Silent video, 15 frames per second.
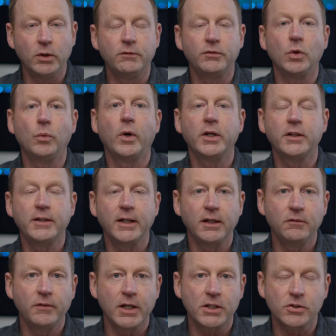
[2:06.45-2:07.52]
if you want to take
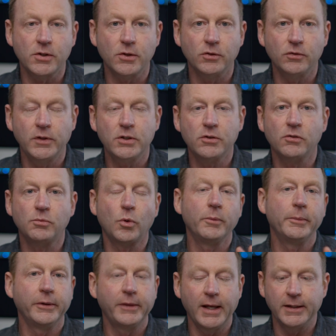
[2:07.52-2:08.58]
advantage of those features. More
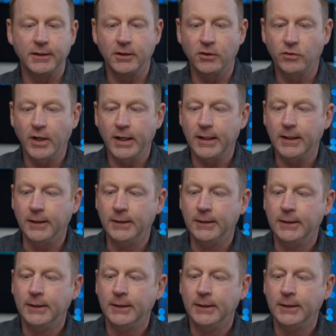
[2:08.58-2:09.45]
about that in a second.